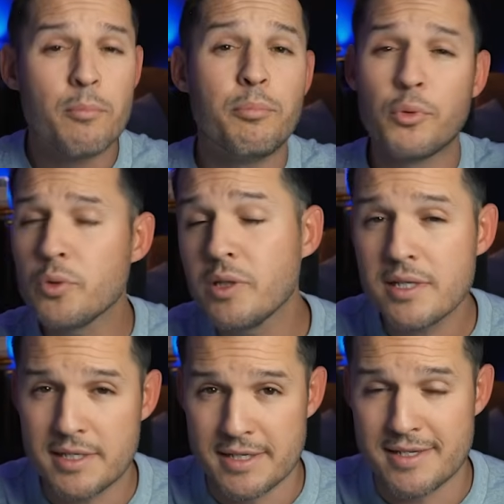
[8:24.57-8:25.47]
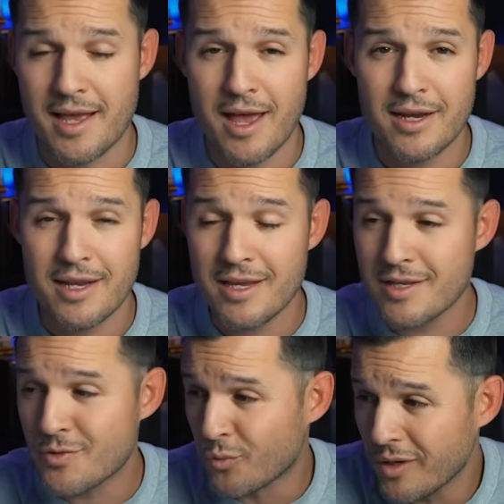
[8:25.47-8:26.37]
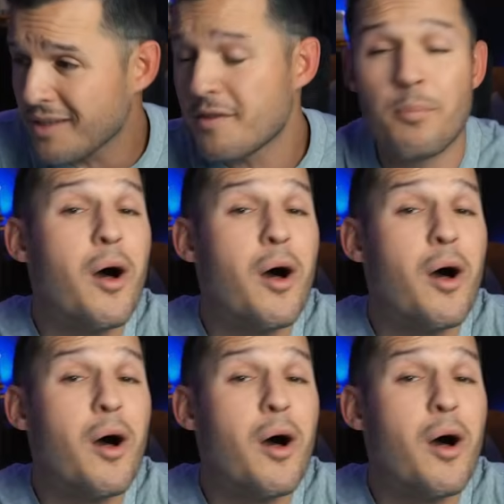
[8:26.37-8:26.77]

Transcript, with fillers: Brutalist design is really the